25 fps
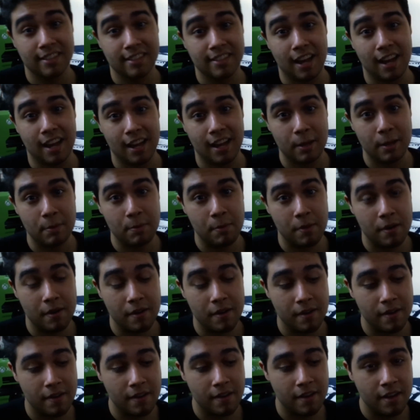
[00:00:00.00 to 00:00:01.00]
time
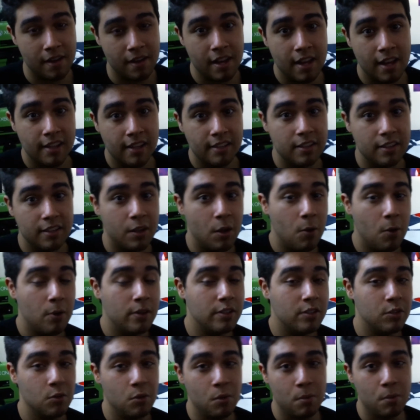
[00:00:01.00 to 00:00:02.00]
to go
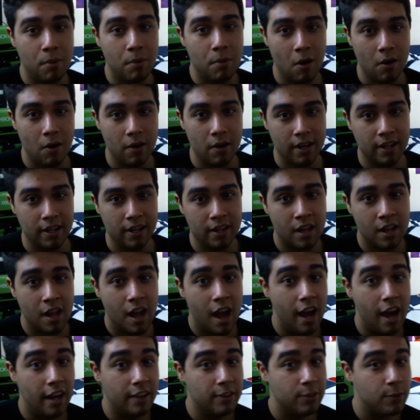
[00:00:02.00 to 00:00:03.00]
into a party
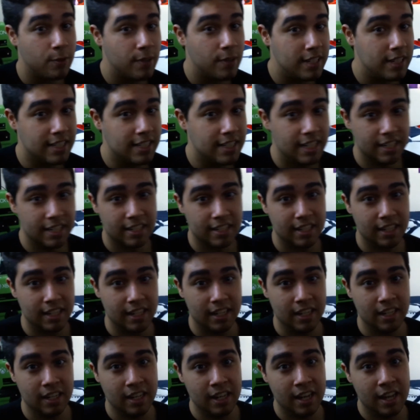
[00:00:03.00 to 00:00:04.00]
on
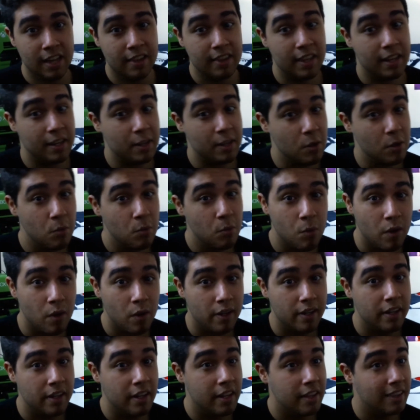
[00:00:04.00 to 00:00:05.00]
360 than you
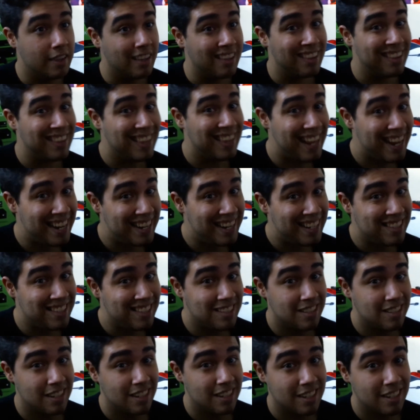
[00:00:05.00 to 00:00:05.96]
would the latest